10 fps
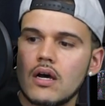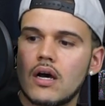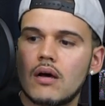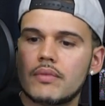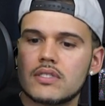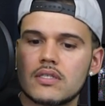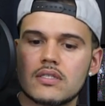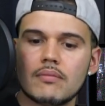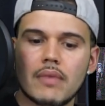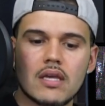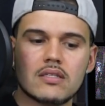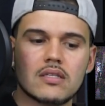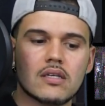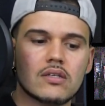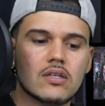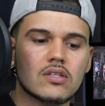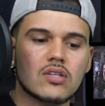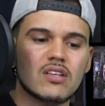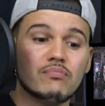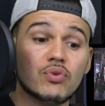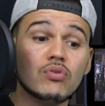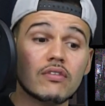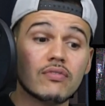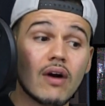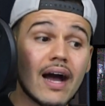It's amazing. It's beautiful.